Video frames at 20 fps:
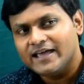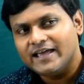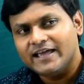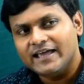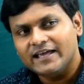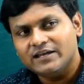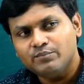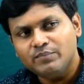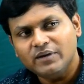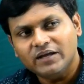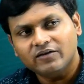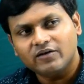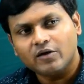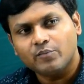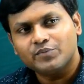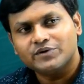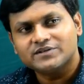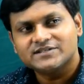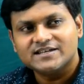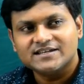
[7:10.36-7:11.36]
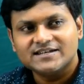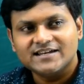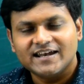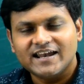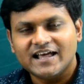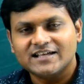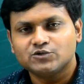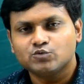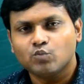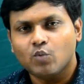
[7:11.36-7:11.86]
it being represented
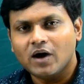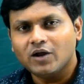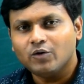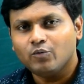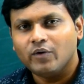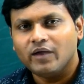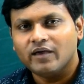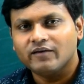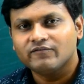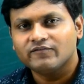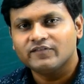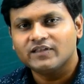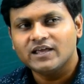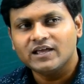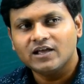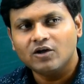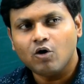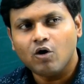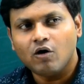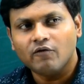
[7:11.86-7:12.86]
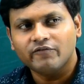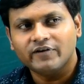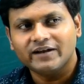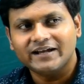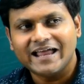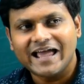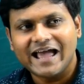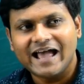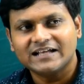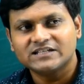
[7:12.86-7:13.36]
as one wave, think of
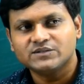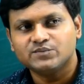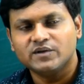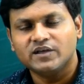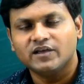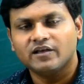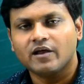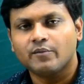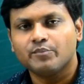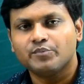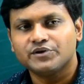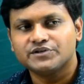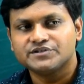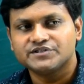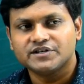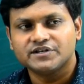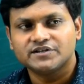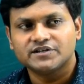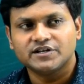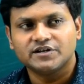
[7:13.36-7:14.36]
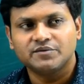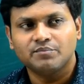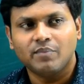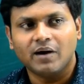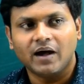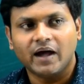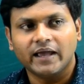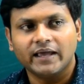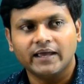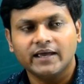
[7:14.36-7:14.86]
it as being represented
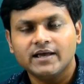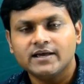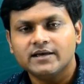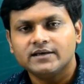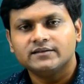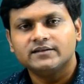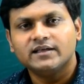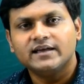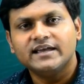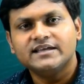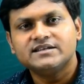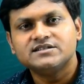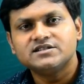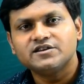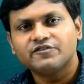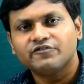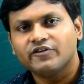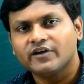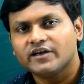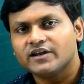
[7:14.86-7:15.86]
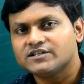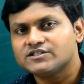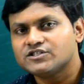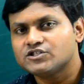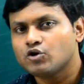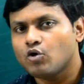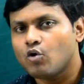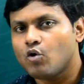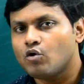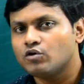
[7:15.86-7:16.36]
by the interference
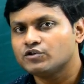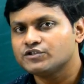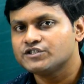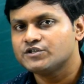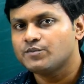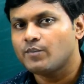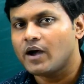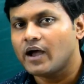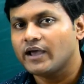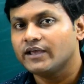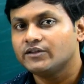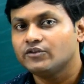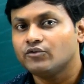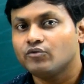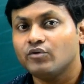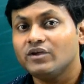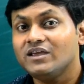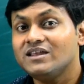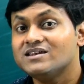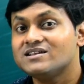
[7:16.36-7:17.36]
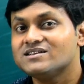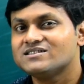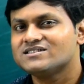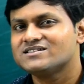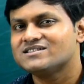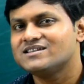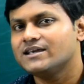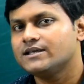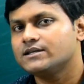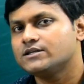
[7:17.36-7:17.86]
caused by three
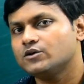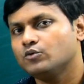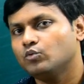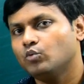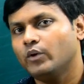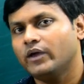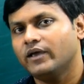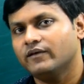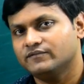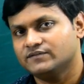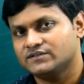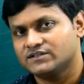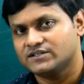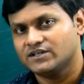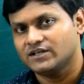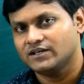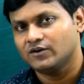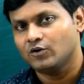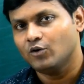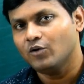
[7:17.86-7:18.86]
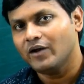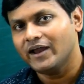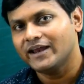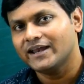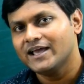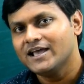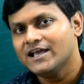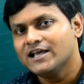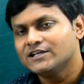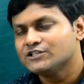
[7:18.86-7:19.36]
distinct waves. All
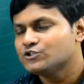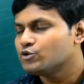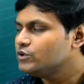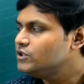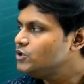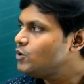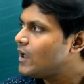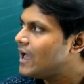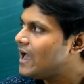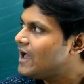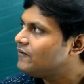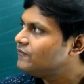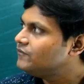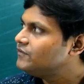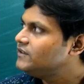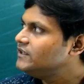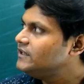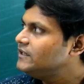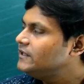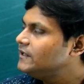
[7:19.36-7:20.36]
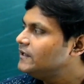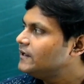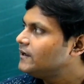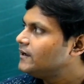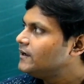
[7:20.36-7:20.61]
right, so you have the